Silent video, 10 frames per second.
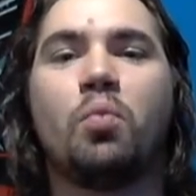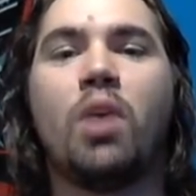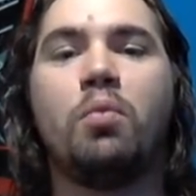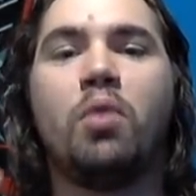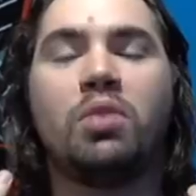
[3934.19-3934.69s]

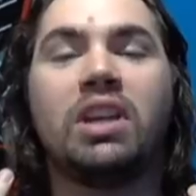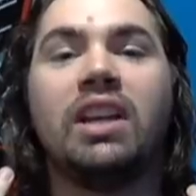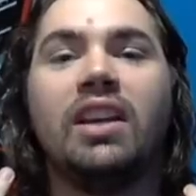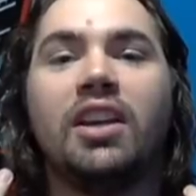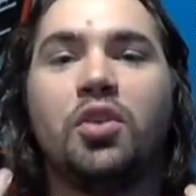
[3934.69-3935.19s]
Why won't
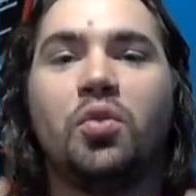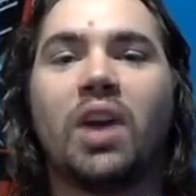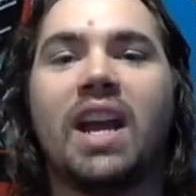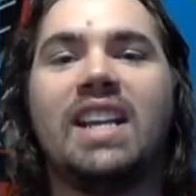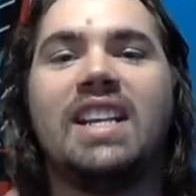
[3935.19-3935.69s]

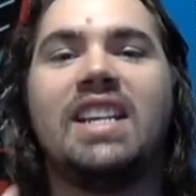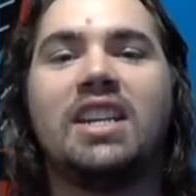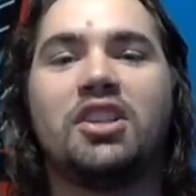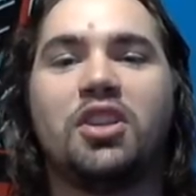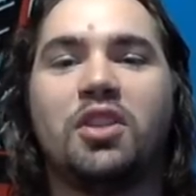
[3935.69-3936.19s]
Greg
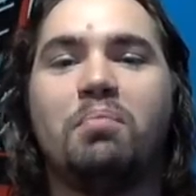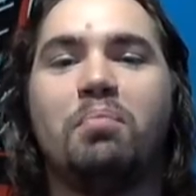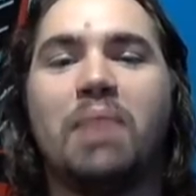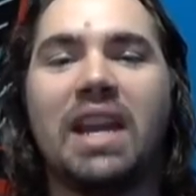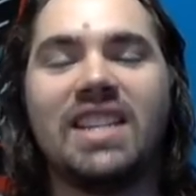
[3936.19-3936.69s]
get to the
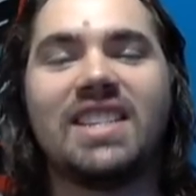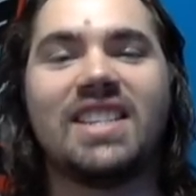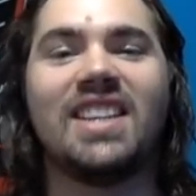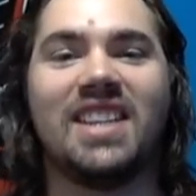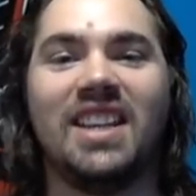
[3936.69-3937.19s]

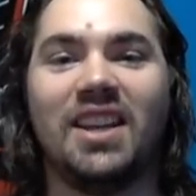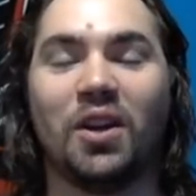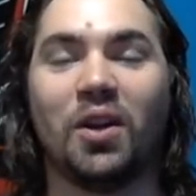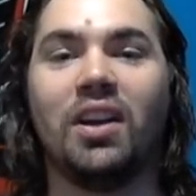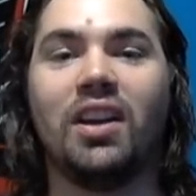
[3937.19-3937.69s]
basis here?